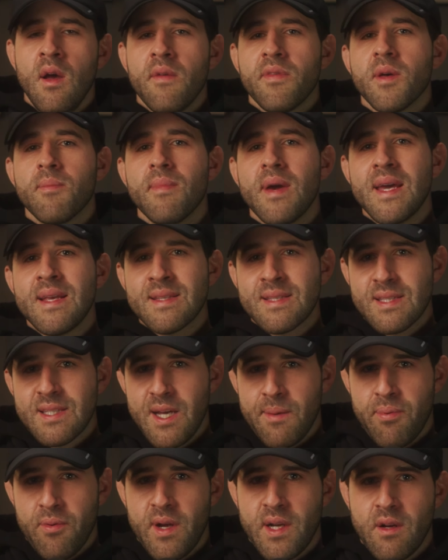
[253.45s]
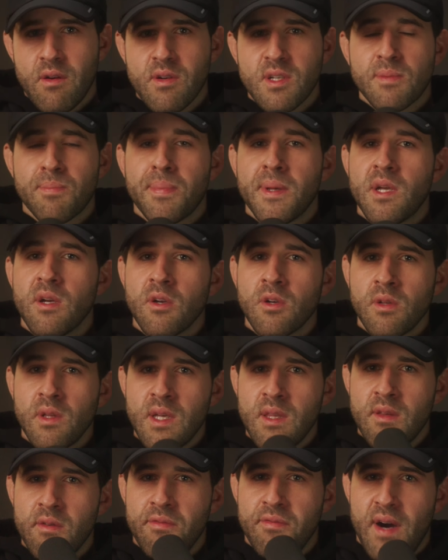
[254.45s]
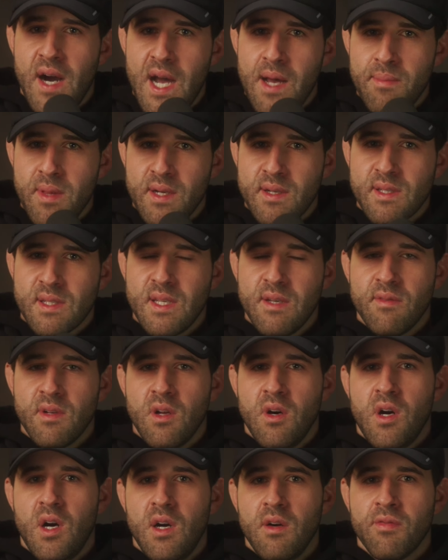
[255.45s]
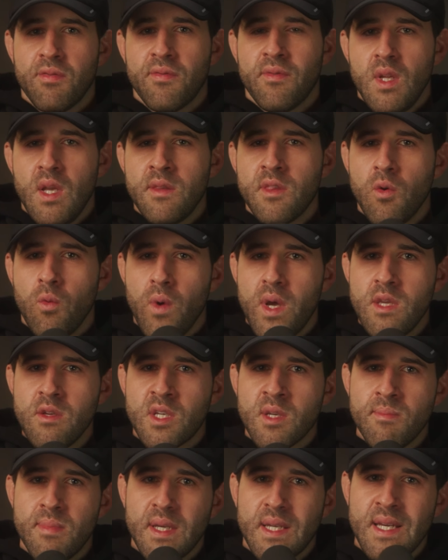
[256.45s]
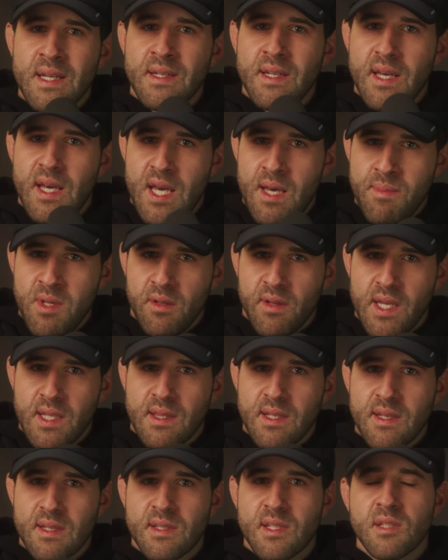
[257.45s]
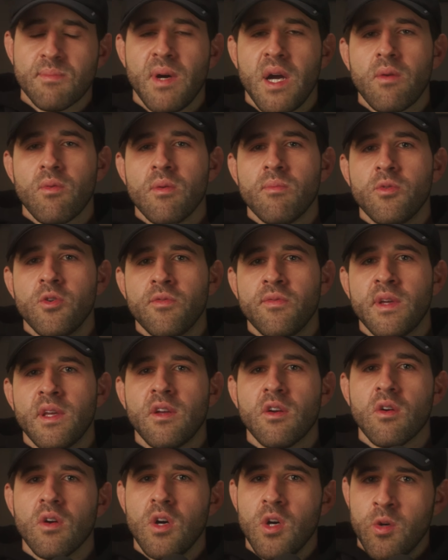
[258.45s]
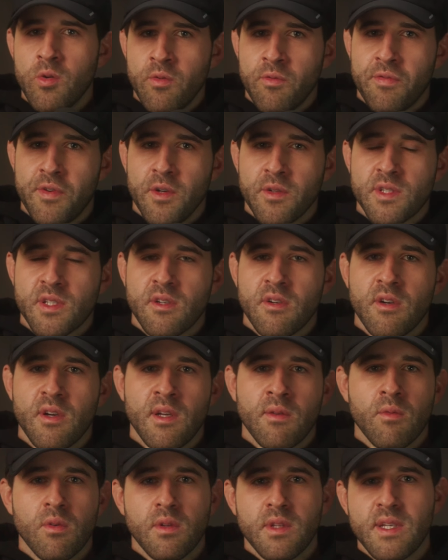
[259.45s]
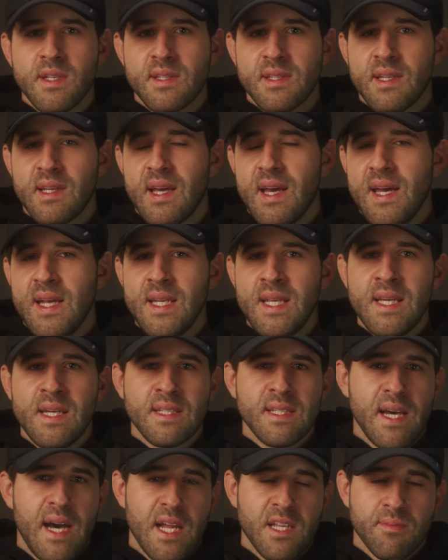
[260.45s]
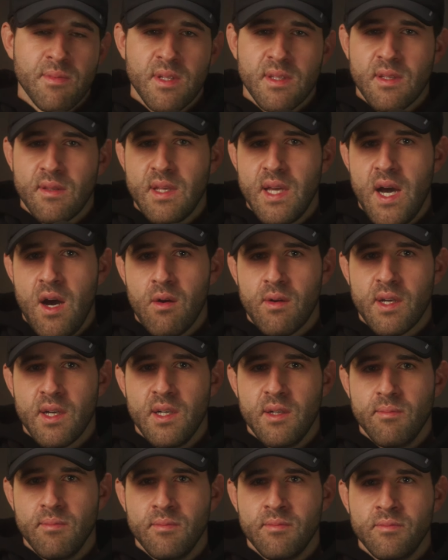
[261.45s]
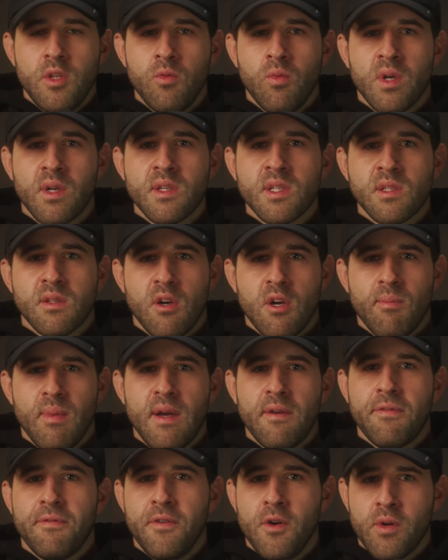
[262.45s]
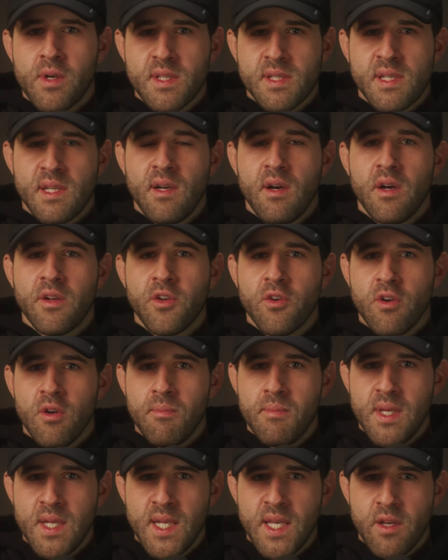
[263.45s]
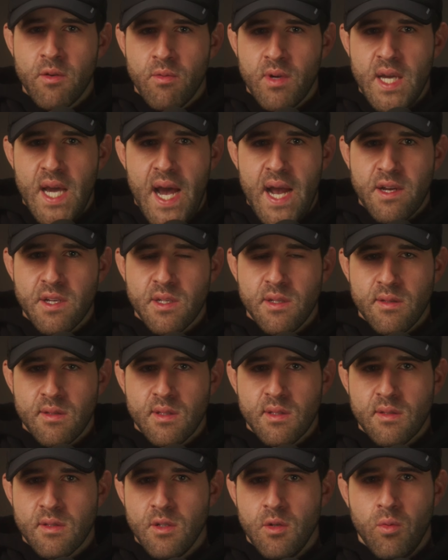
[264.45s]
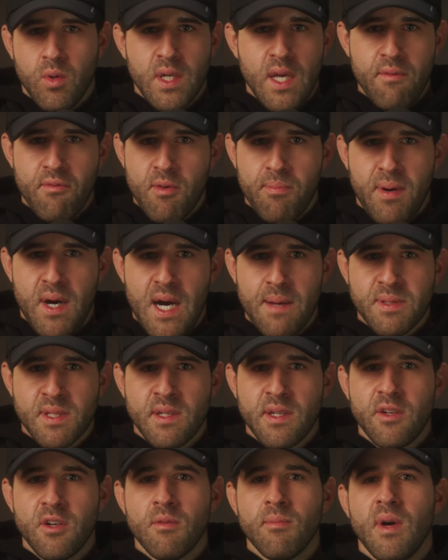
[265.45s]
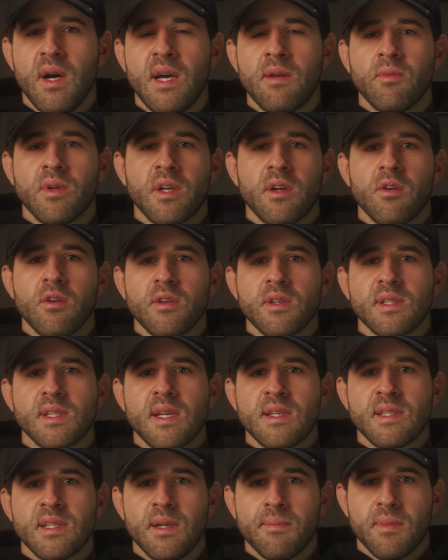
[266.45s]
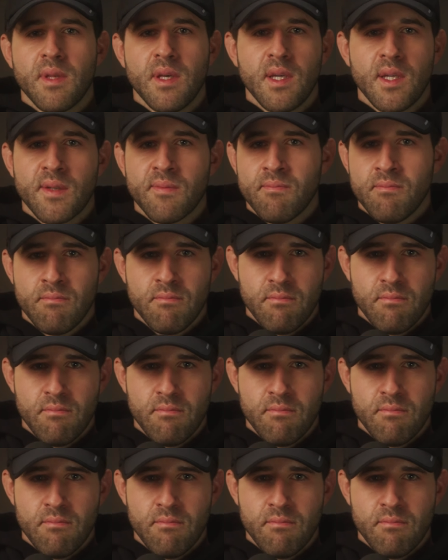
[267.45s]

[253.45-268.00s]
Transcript: The main separator is purely the vibe that is given off. And the way you can begin to emulate this is by removing your own filter and releasing any attachment to the outcome. You want to start by focusing on your immediate reactions, so whatever pops into your mind when a girl says something,